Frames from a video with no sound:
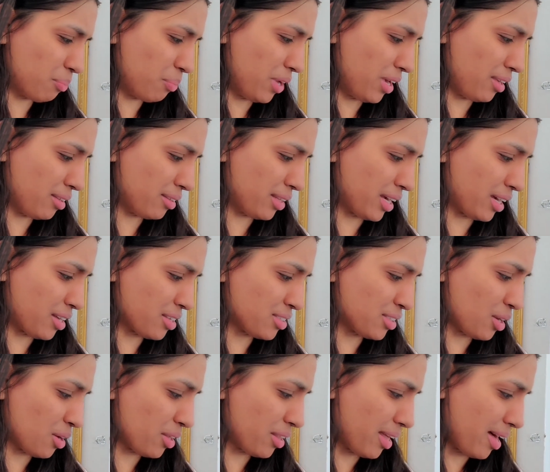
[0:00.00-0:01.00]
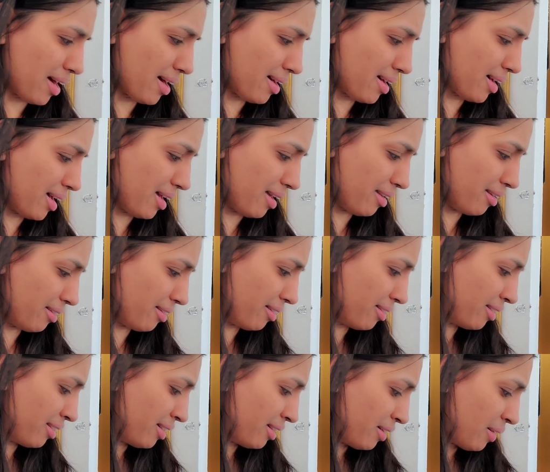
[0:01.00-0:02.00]
Like, I saw that and,
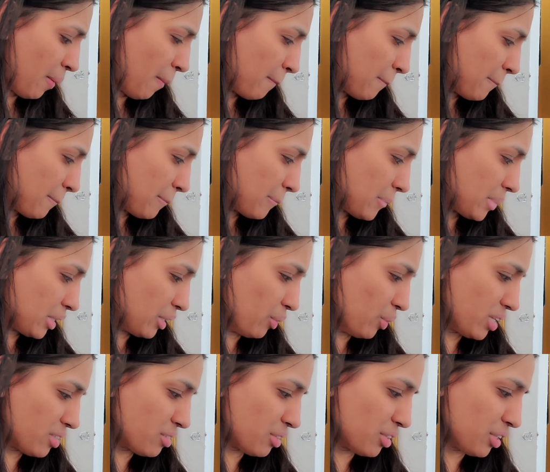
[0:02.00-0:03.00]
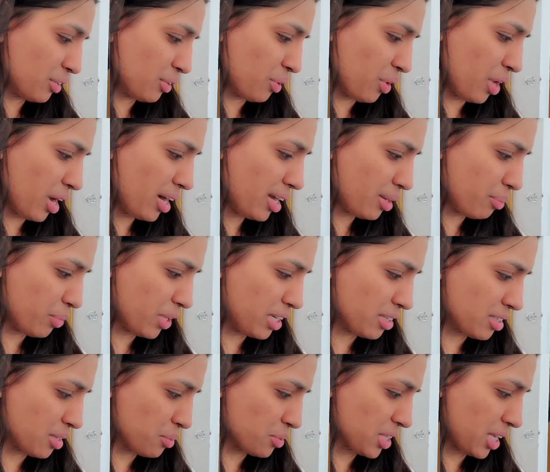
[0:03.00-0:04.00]
you know, I started crying because I was
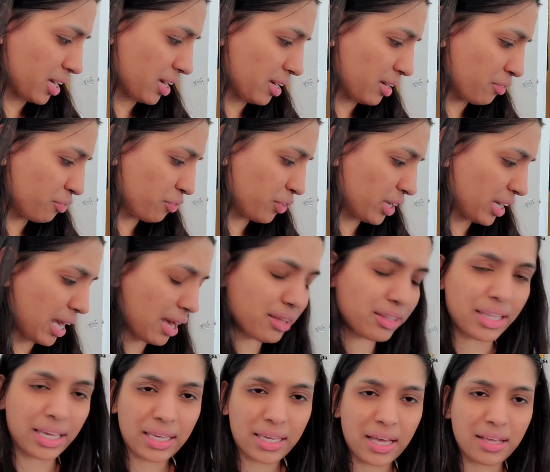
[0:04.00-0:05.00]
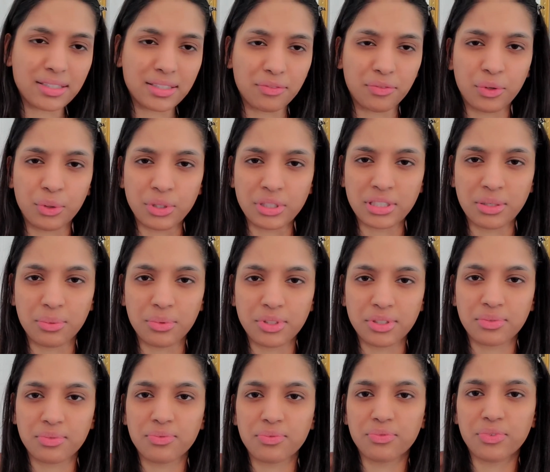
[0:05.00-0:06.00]
like, forget, like, yes, of course it was
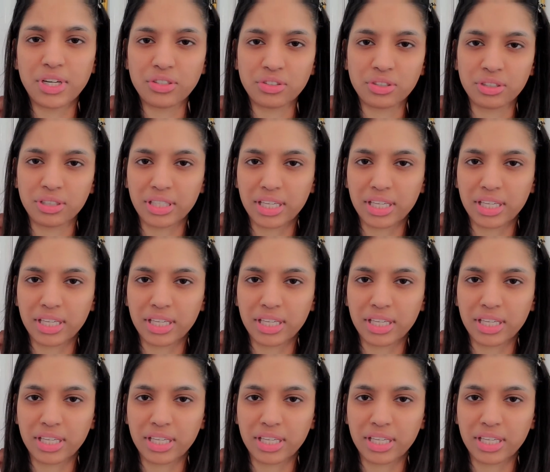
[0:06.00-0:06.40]
racially,